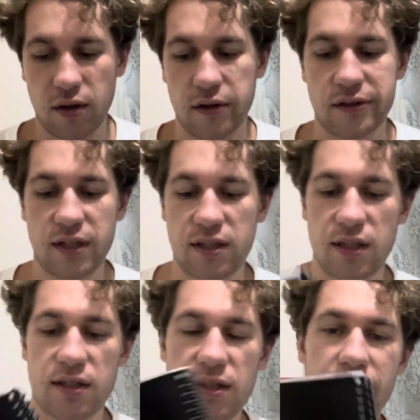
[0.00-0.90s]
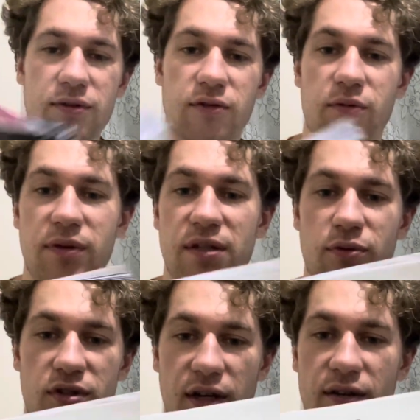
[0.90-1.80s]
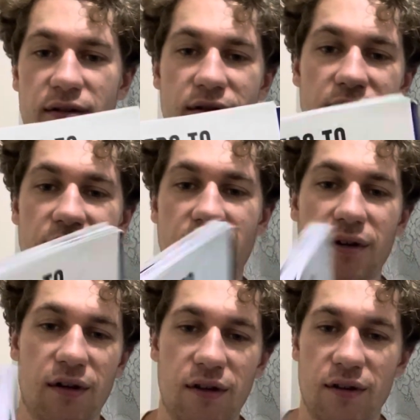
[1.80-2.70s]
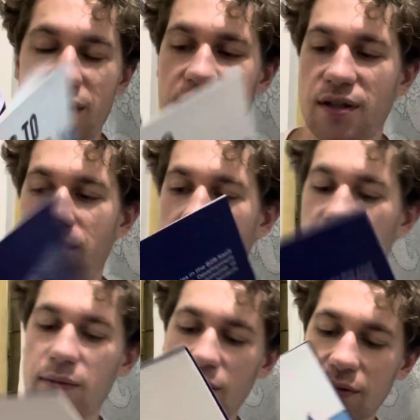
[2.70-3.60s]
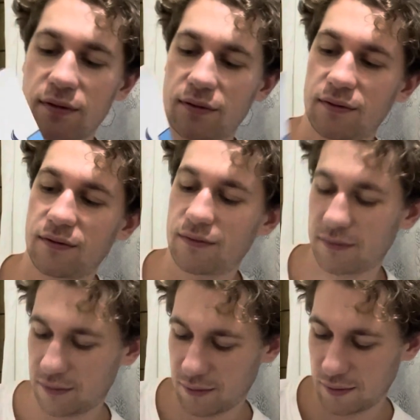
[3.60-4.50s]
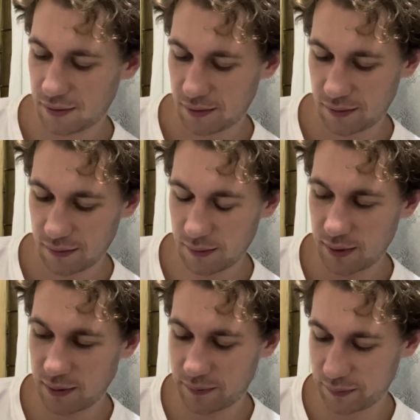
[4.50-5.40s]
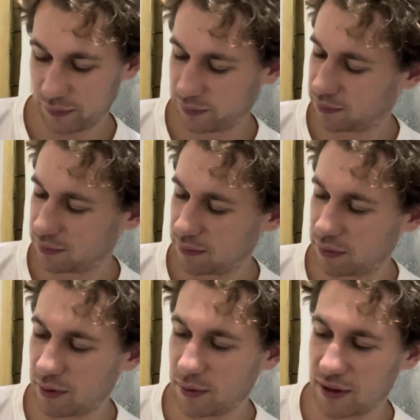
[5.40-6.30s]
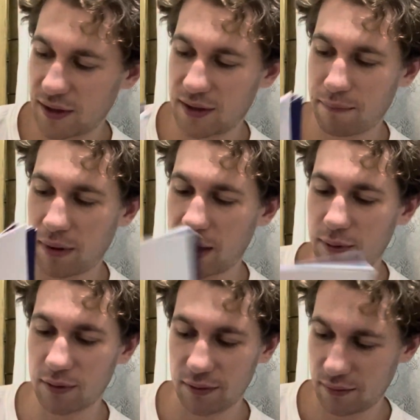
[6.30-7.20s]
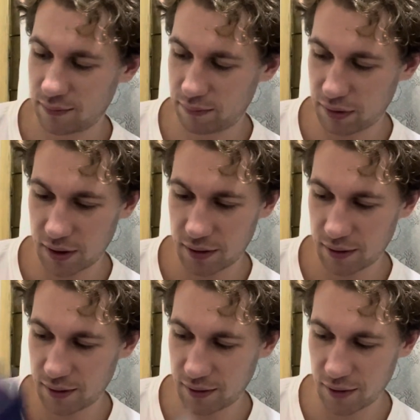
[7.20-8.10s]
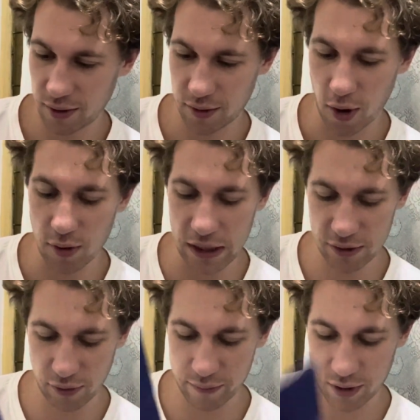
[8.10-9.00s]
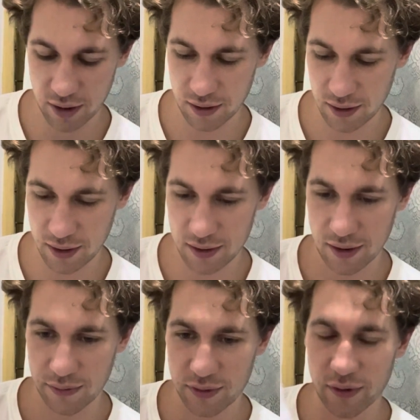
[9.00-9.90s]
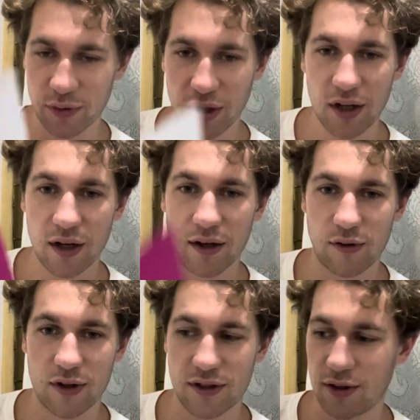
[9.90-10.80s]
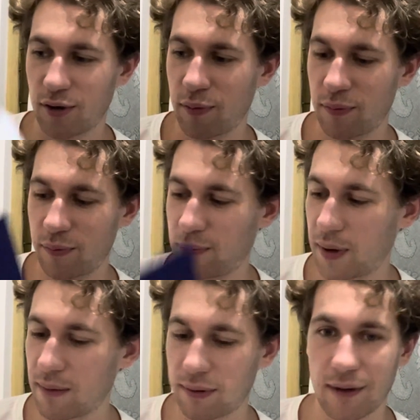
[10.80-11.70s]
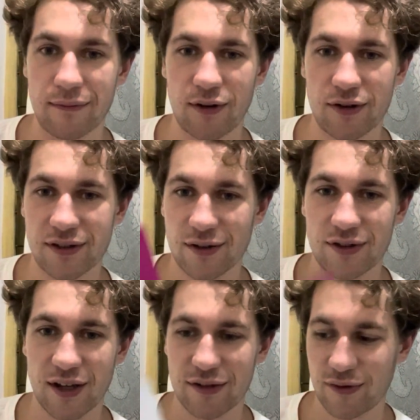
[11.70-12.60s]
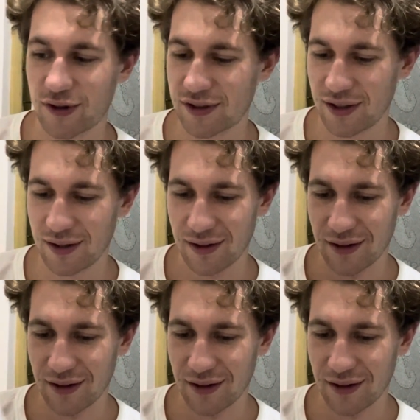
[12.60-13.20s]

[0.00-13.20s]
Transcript: 16 steps to repeatable sales. This is the Bible. Well, probably wouldn't say it's the Bible, but it's holy scripture in terms of increasing your pipeline velocity and sales velocity.